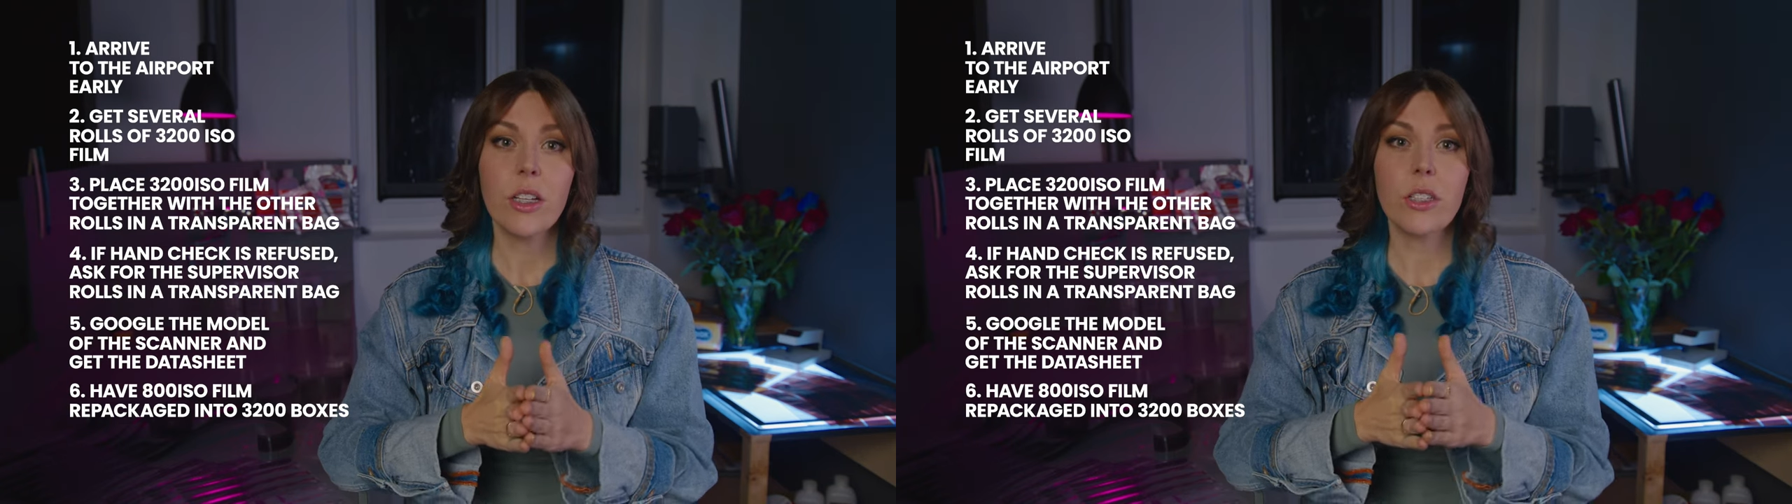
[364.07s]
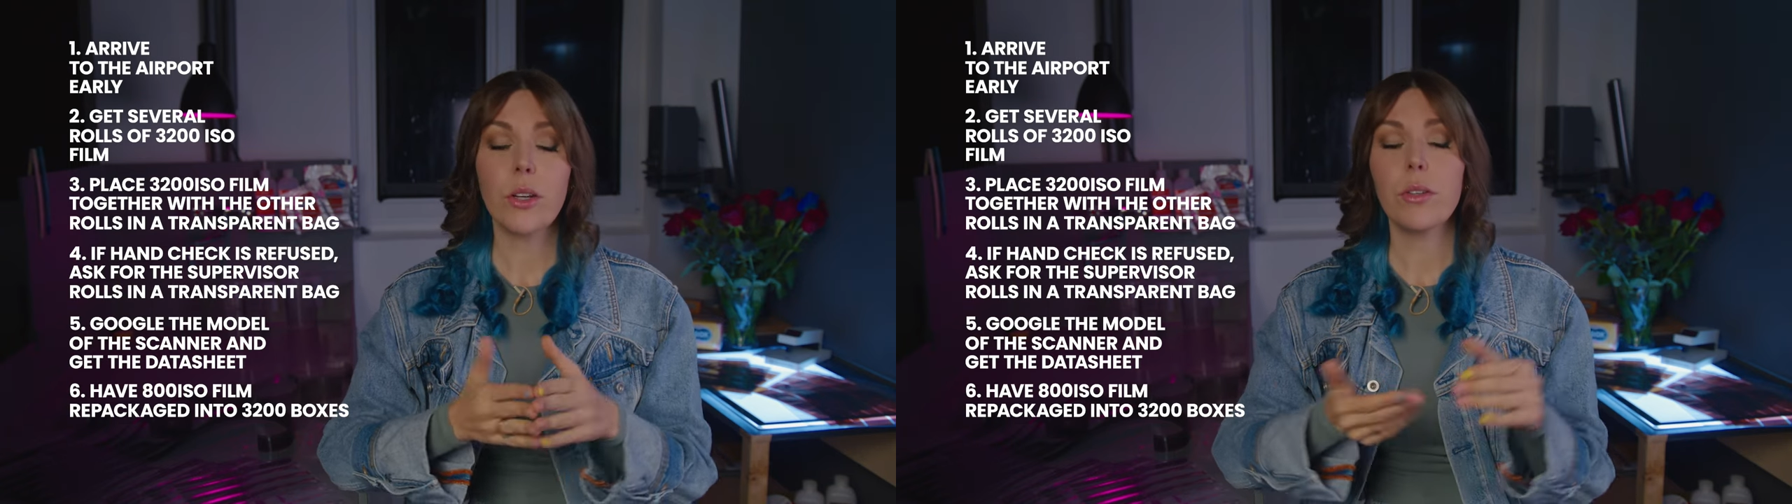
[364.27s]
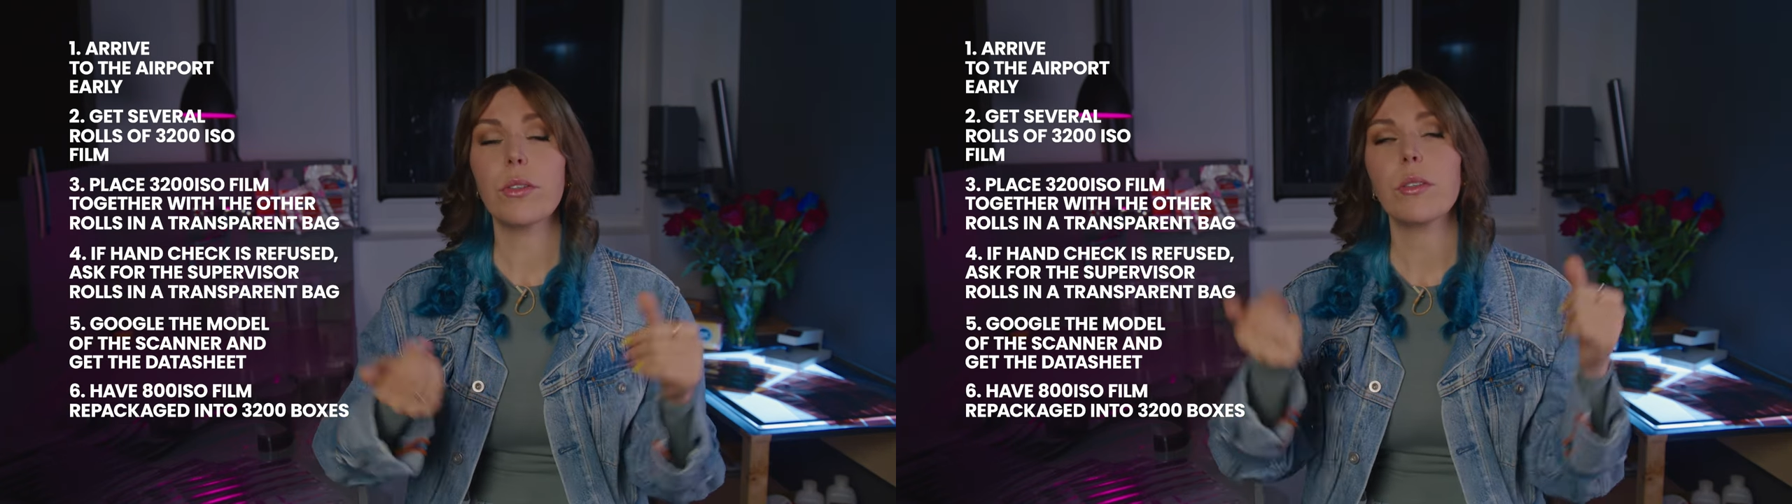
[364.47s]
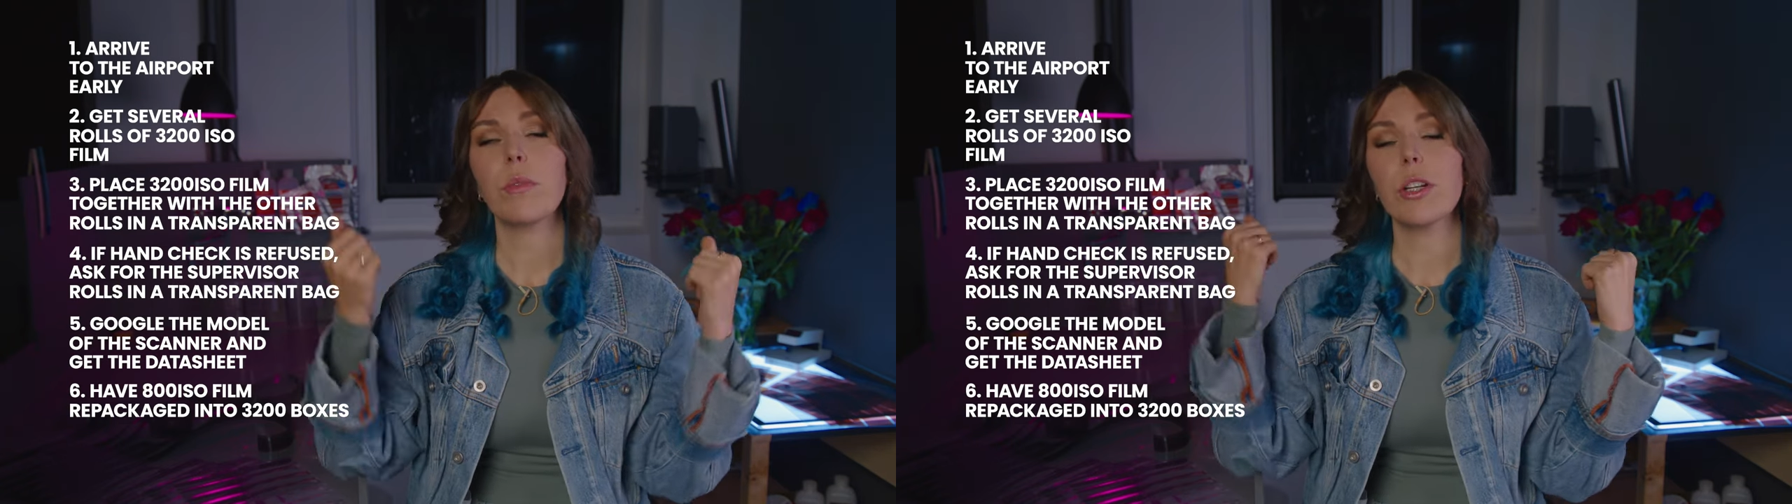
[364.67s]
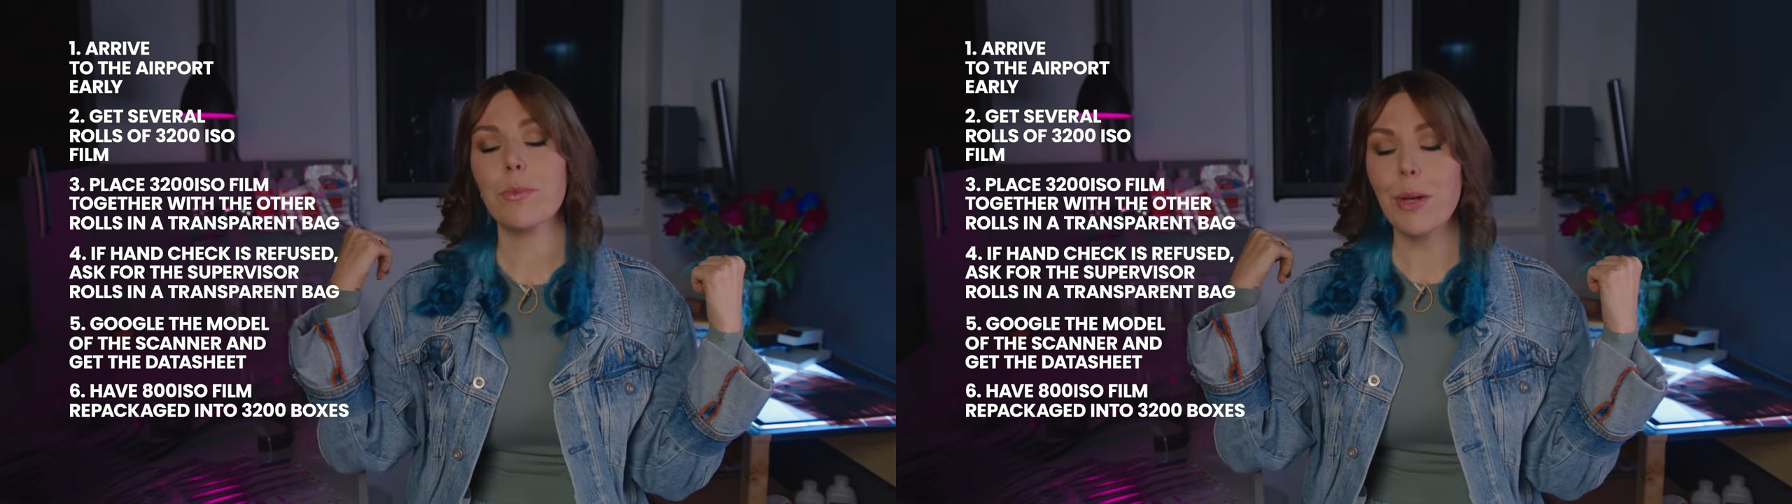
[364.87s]
So you can
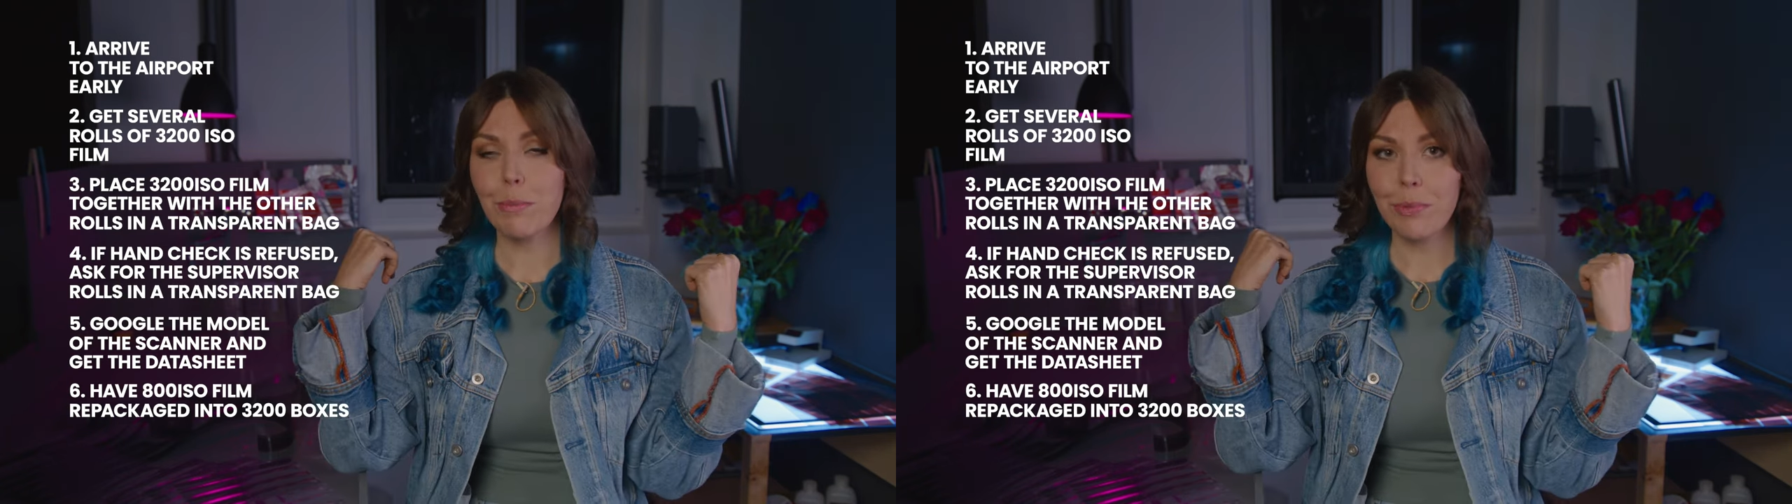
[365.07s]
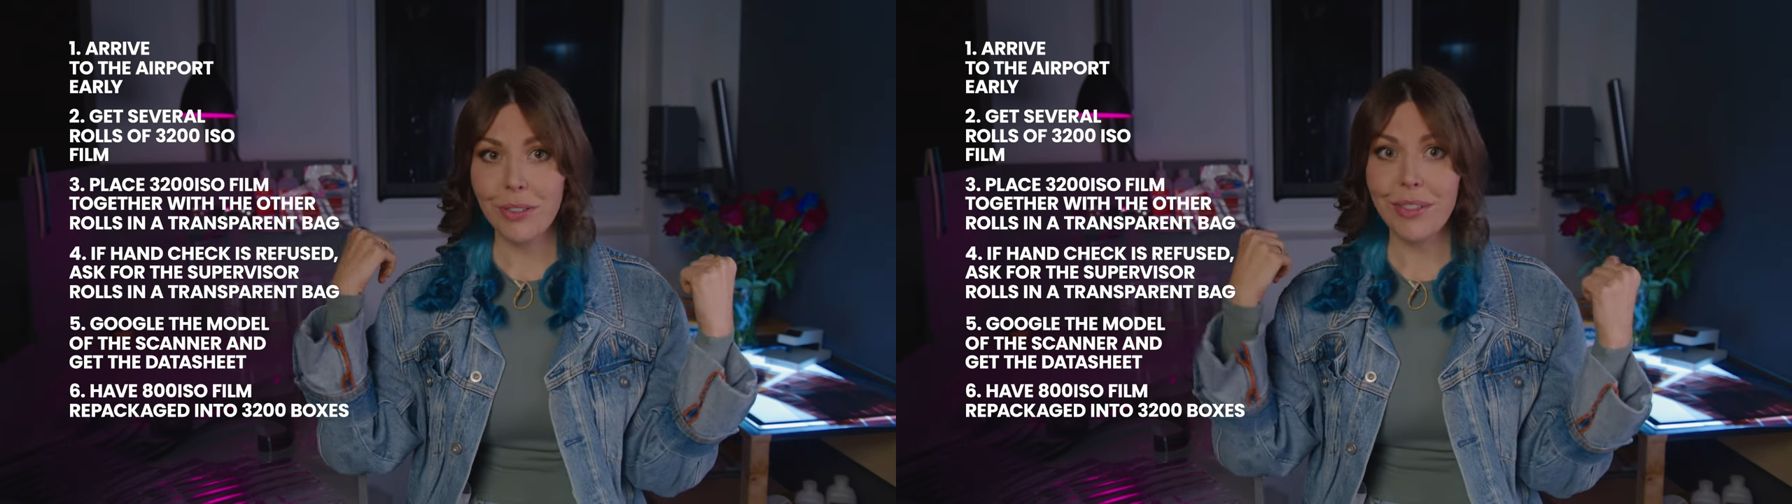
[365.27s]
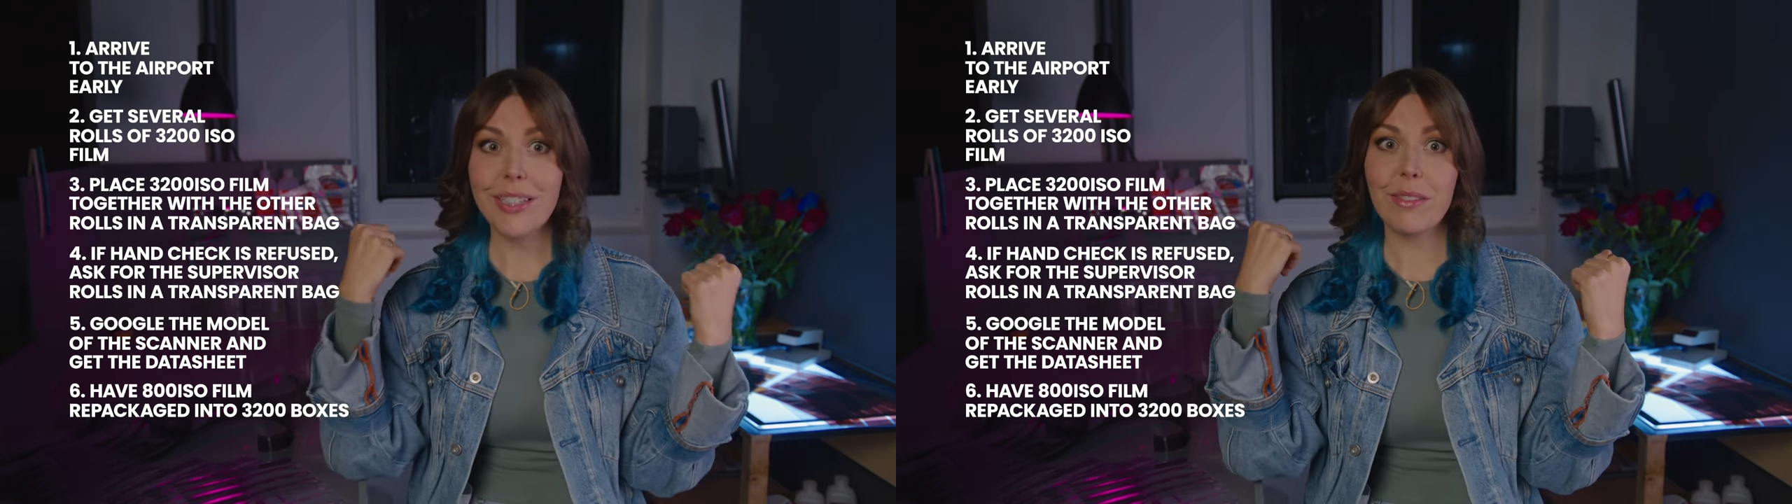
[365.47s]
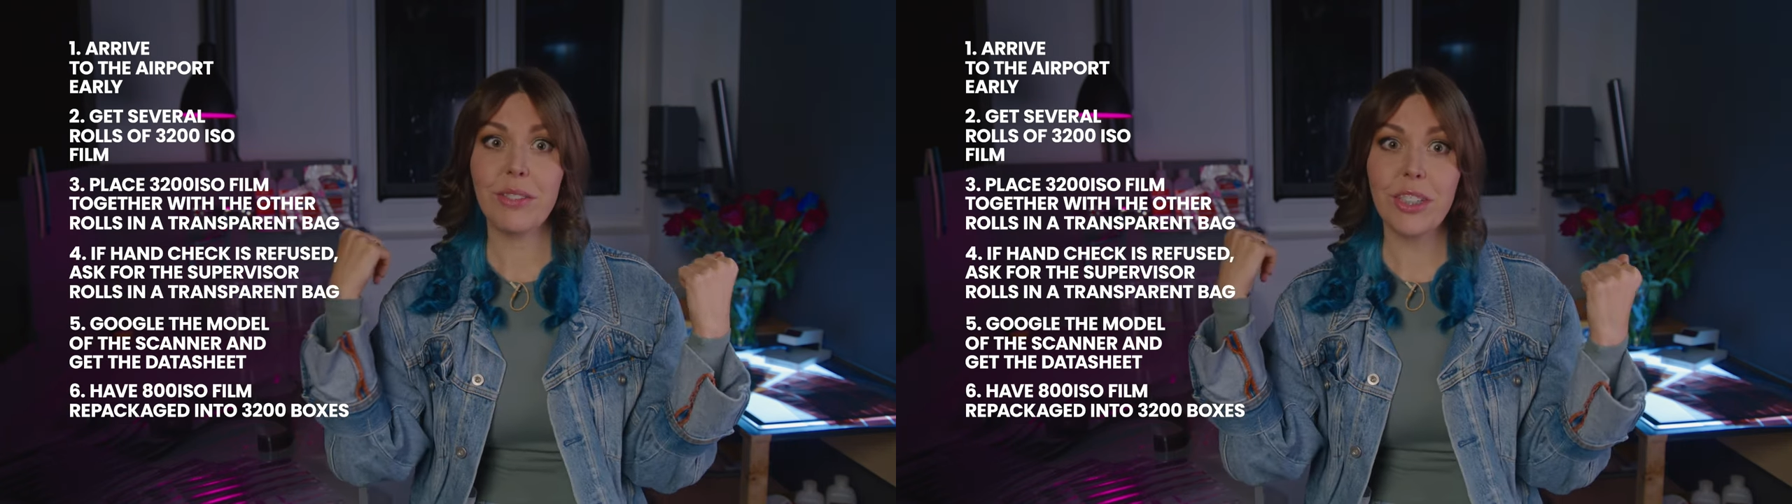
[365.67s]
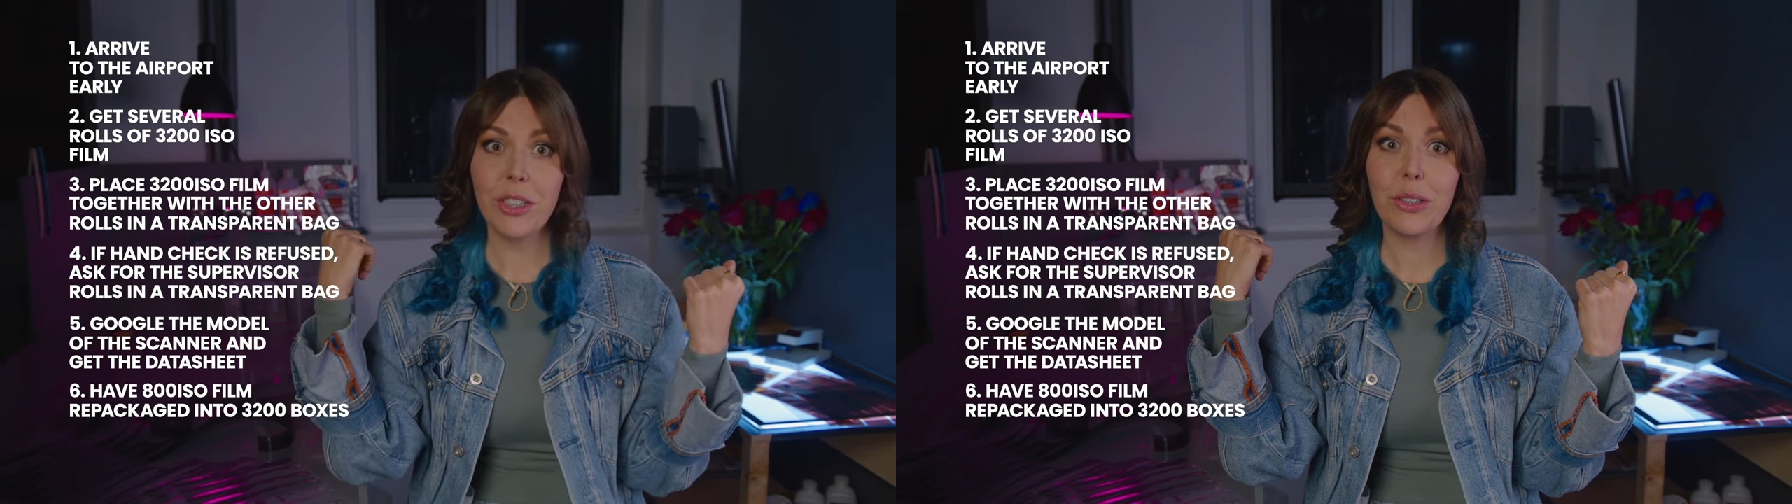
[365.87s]
watch my previous
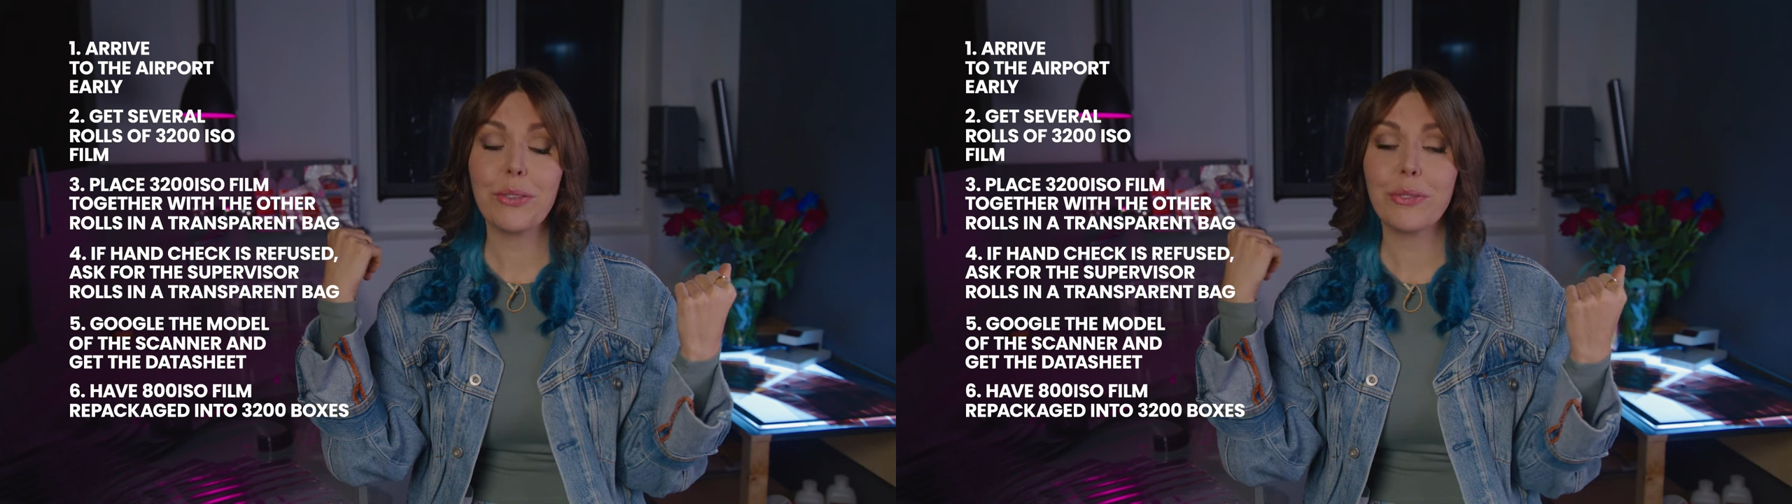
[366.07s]
video